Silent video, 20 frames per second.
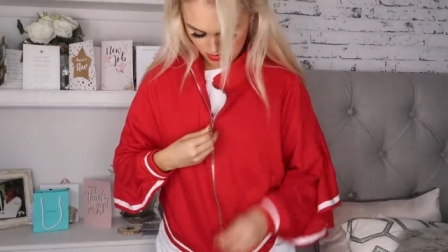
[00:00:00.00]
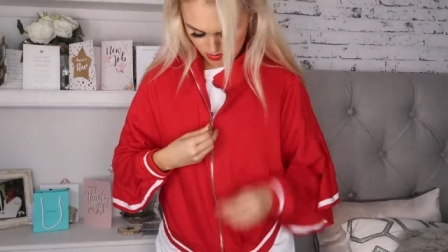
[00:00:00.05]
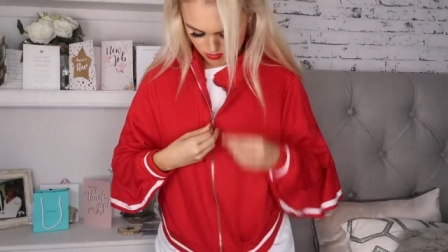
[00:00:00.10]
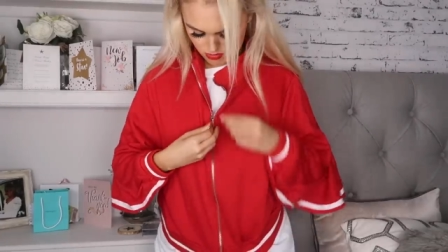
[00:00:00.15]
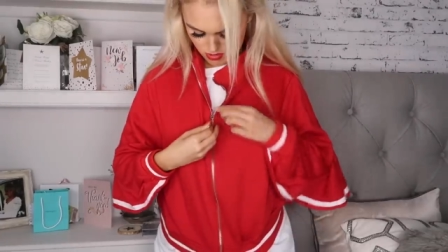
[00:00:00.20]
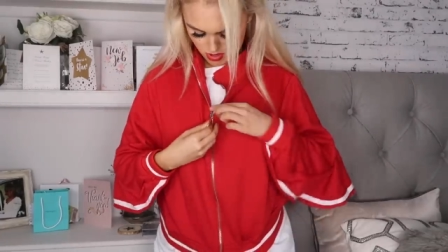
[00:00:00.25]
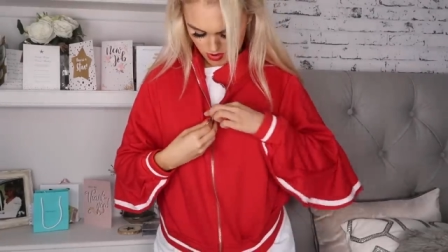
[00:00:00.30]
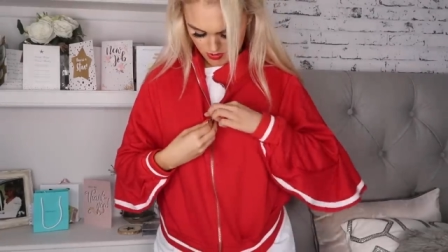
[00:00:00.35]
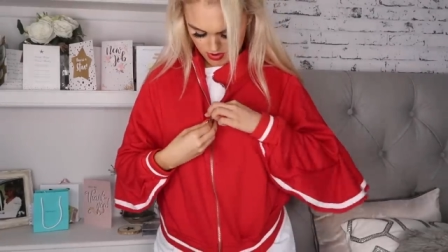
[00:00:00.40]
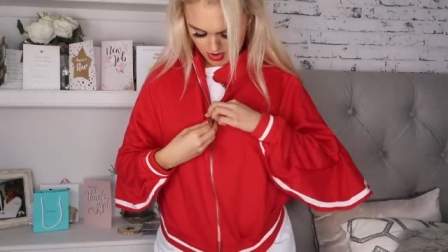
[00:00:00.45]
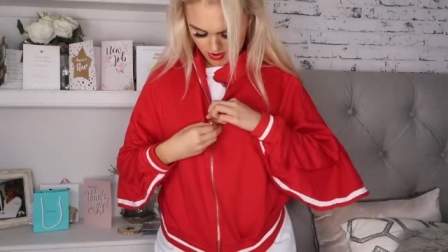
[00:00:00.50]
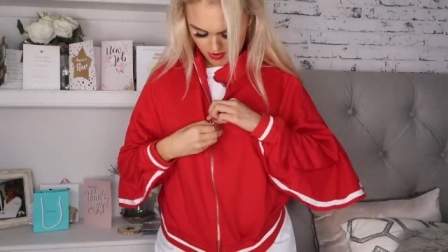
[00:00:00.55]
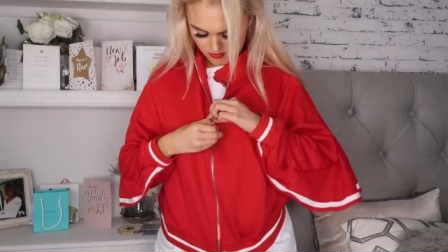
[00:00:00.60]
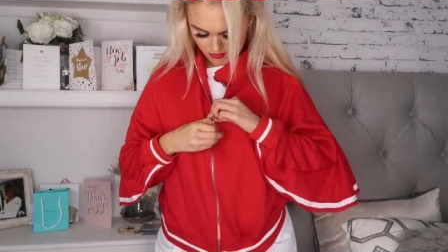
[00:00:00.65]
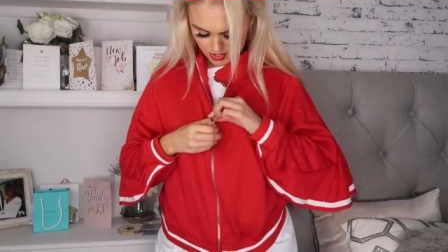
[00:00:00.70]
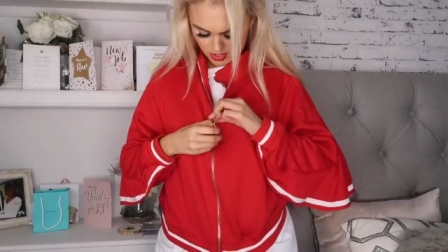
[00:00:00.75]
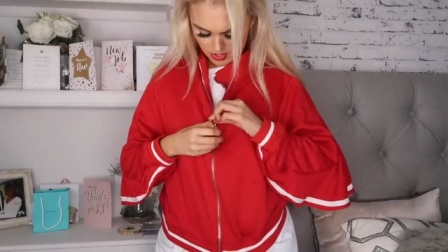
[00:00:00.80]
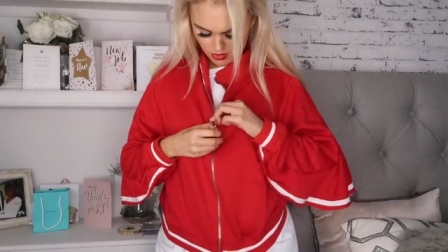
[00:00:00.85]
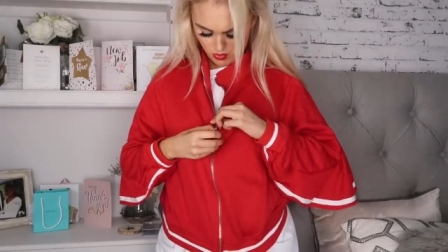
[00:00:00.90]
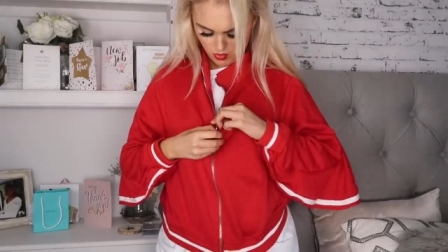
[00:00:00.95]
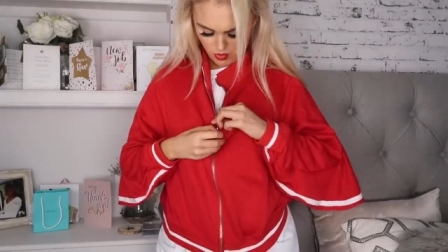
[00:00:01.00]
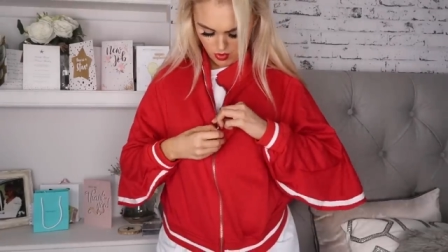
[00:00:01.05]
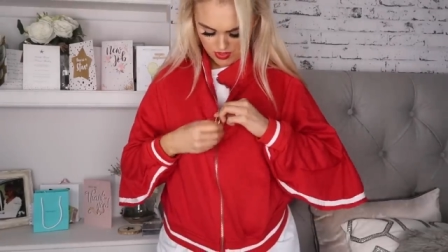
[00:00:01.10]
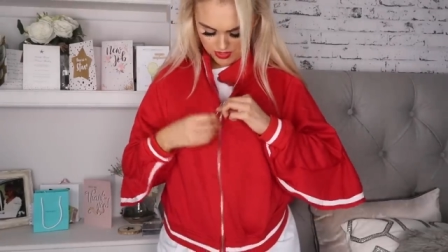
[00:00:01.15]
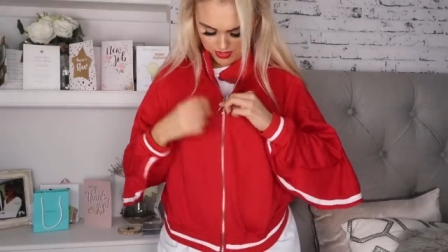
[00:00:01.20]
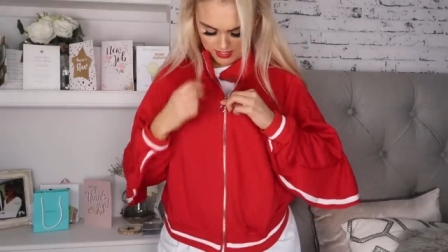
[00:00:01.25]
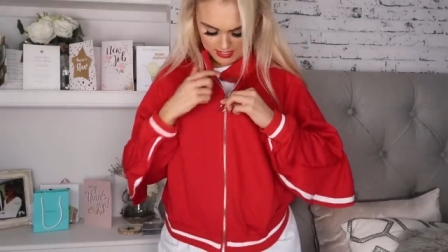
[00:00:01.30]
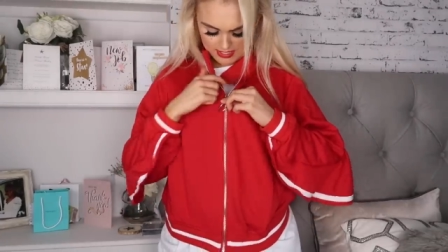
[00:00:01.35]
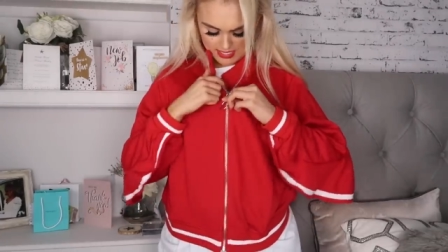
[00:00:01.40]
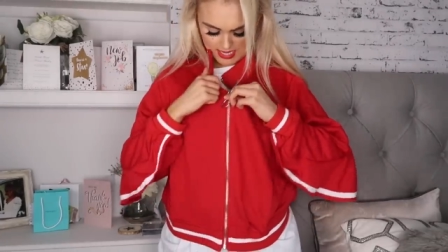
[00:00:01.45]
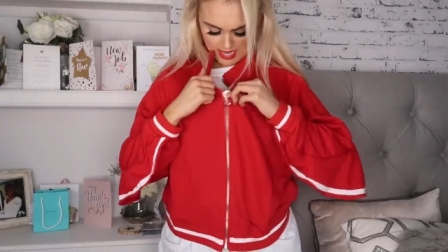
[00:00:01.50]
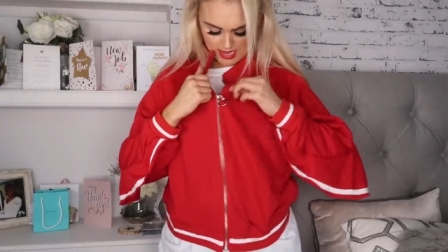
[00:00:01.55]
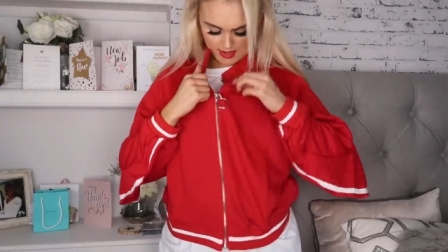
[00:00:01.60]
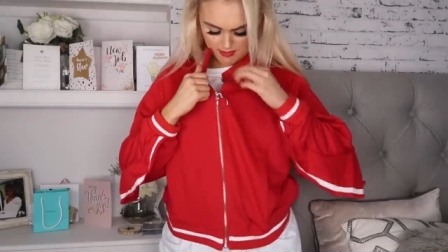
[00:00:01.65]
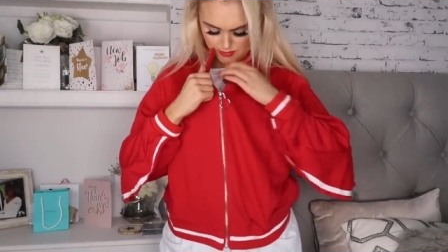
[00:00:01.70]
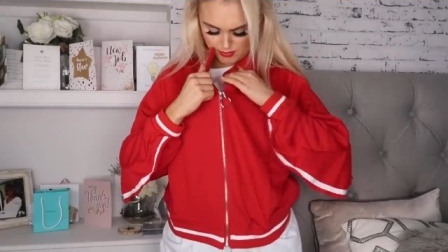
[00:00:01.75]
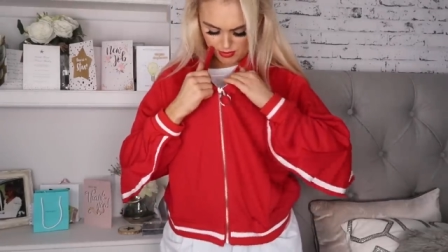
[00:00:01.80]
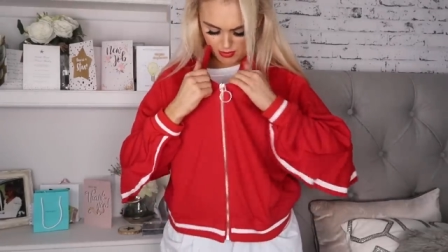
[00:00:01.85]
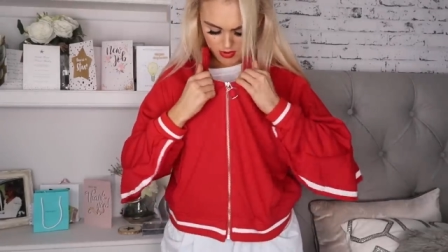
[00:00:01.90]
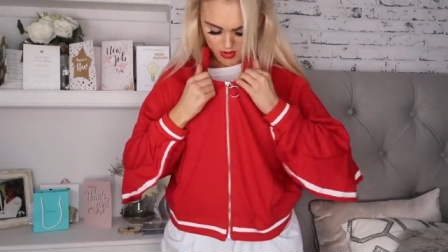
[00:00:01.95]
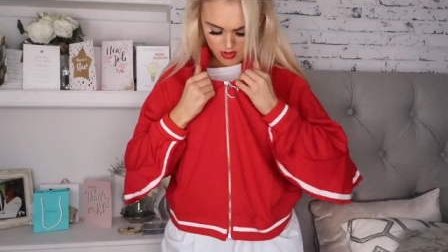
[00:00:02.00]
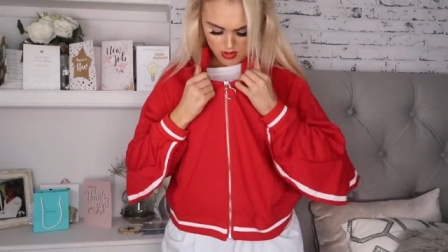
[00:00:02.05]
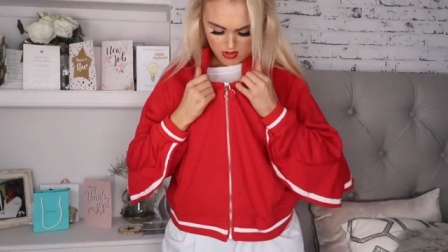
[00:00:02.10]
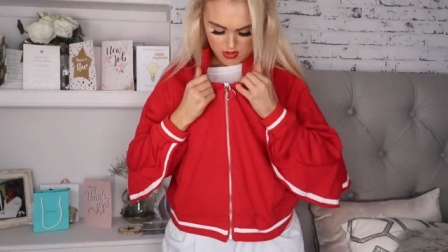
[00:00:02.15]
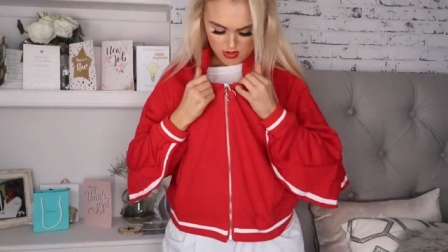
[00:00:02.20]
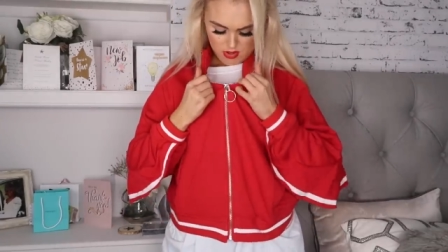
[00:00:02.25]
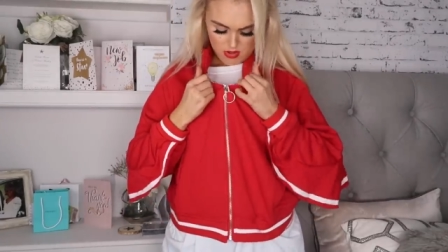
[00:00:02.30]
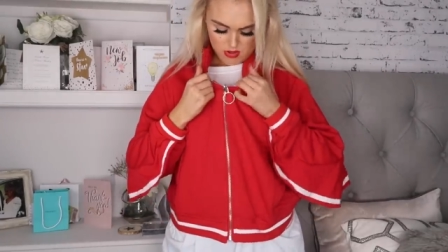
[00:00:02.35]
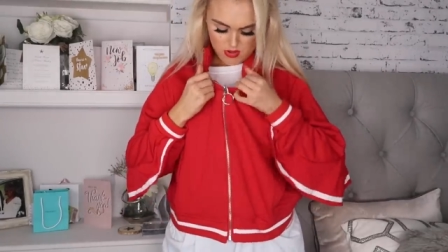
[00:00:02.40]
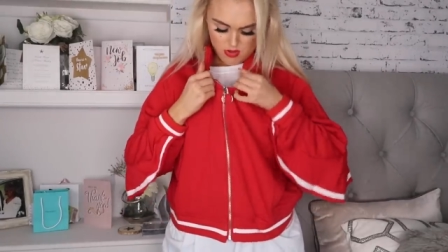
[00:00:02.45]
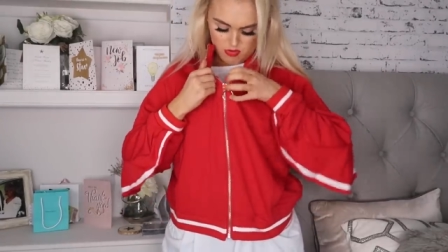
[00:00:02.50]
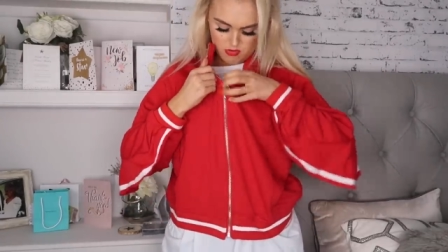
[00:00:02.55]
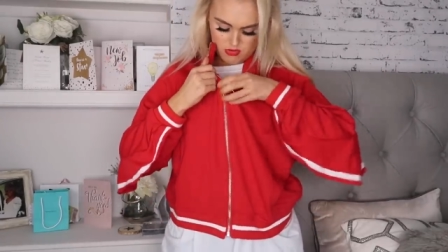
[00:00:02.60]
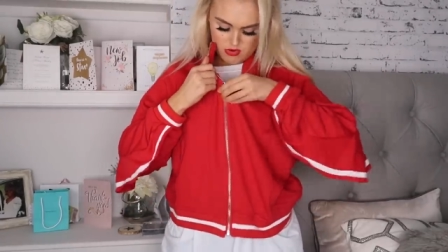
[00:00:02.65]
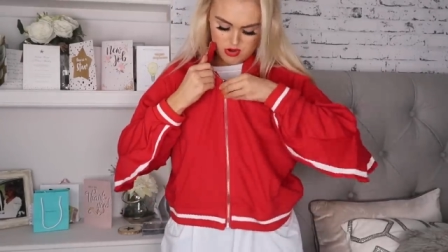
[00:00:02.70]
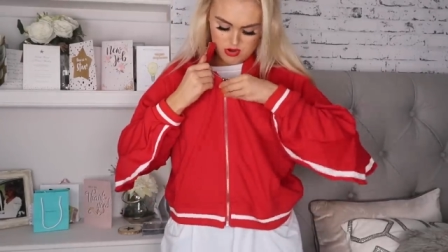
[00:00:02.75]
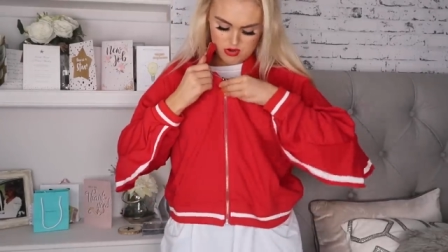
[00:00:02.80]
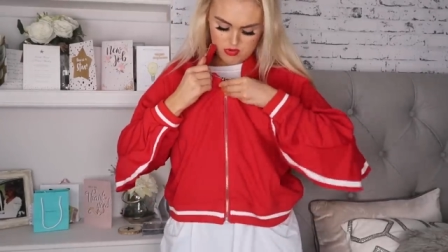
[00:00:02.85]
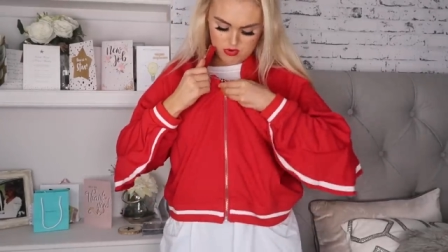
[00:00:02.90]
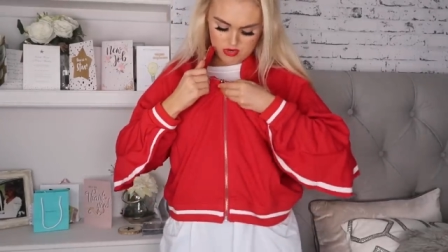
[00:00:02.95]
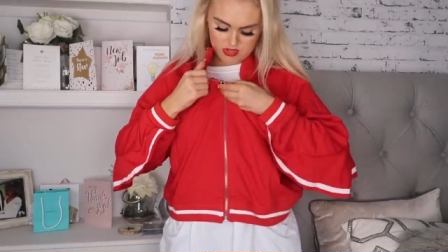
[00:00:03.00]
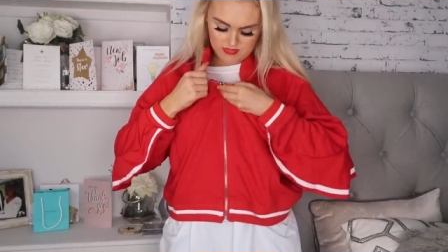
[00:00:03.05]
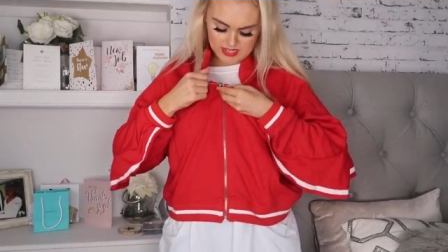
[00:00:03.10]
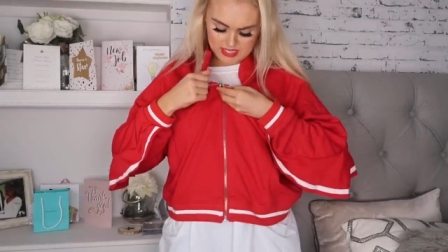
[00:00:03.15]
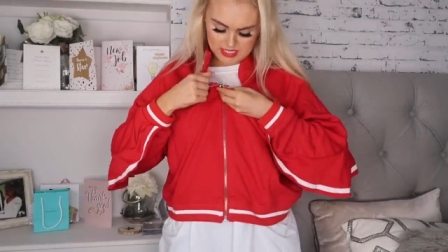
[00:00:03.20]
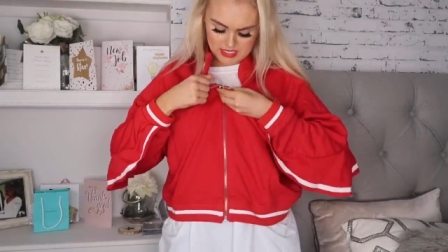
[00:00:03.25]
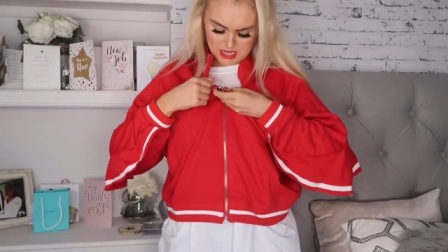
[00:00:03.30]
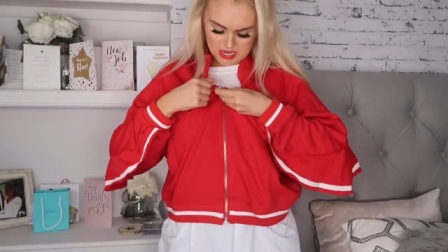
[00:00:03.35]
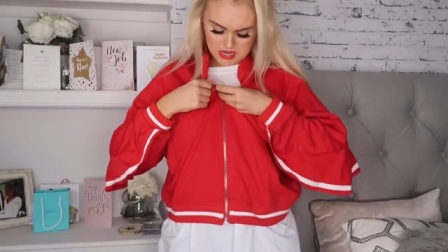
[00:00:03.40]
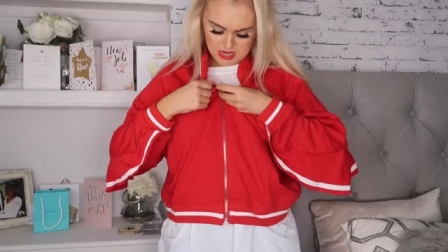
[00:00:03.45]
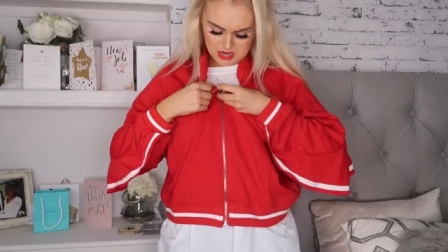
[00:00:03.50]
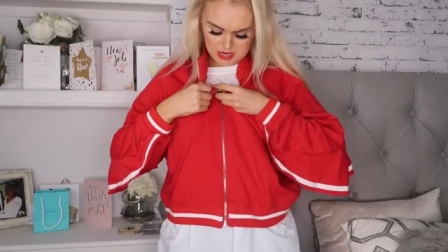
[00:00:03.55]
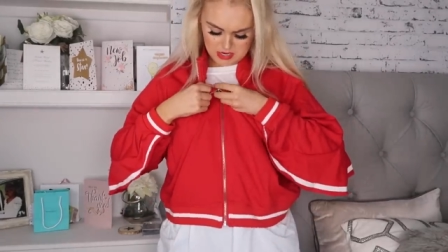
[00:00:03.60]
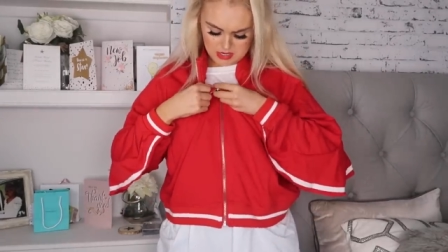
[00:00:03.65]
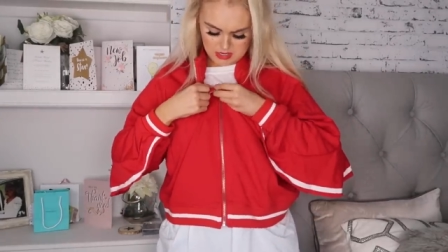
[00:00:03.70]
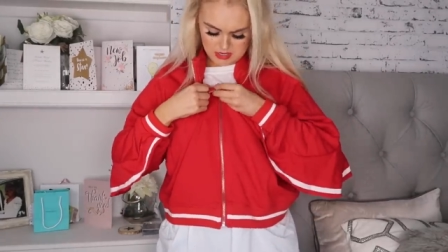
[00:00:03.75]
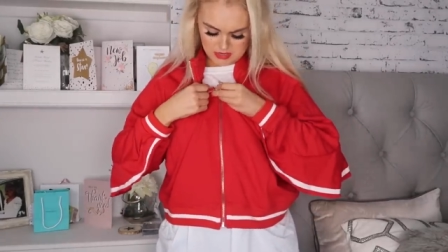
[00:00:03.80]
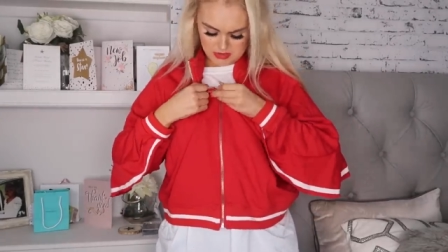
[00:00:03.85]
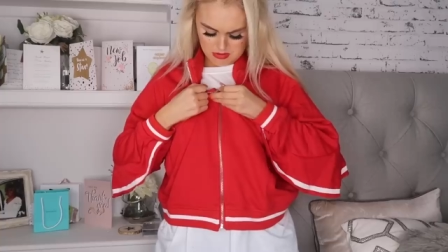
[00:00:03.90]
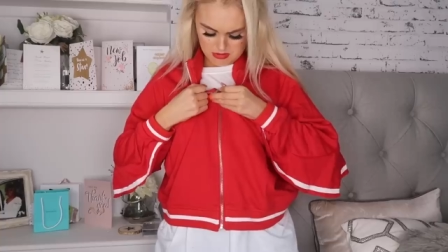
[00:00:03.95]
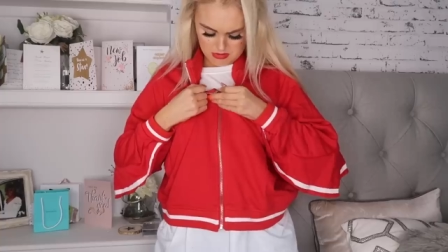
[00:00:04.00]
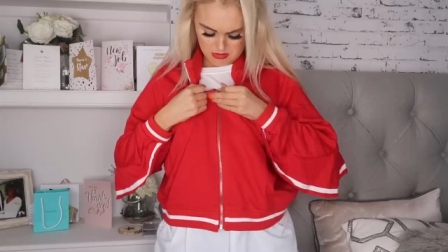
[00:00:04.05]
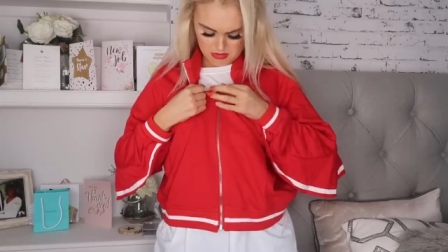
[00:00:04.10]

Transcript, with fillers: Oh no, now I've got it caught in the zip. Oh no, what have I done?